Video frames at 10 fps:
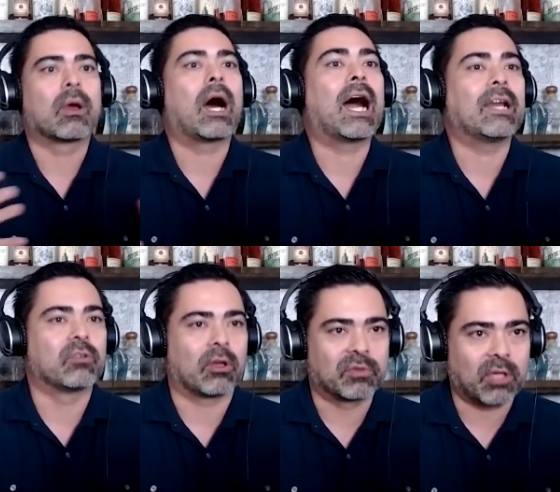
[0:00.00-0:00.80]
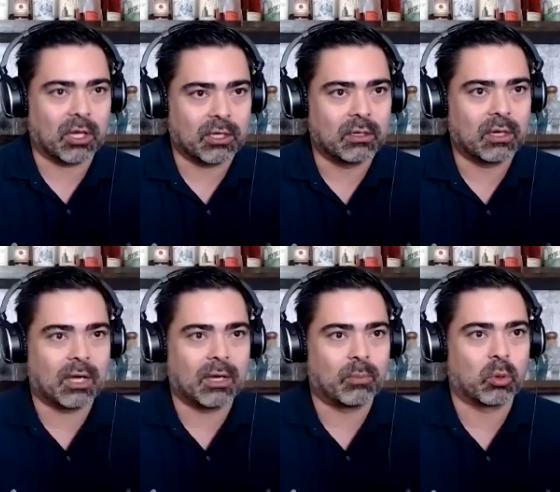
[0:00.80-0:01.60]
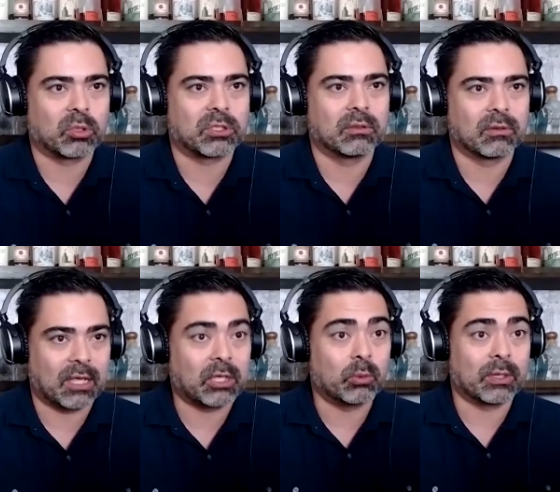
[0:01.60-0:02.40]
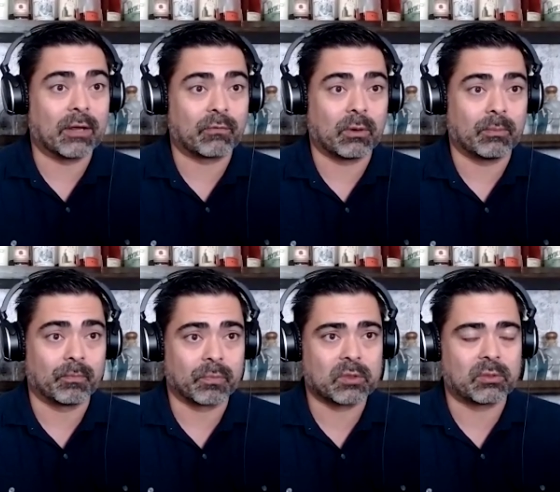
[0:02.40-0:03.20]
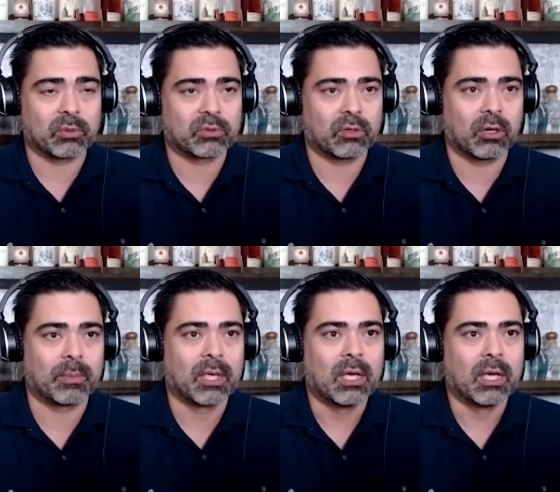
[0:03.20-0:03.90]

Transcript: high dissolved solid uh, portion that you would get from simple syrup.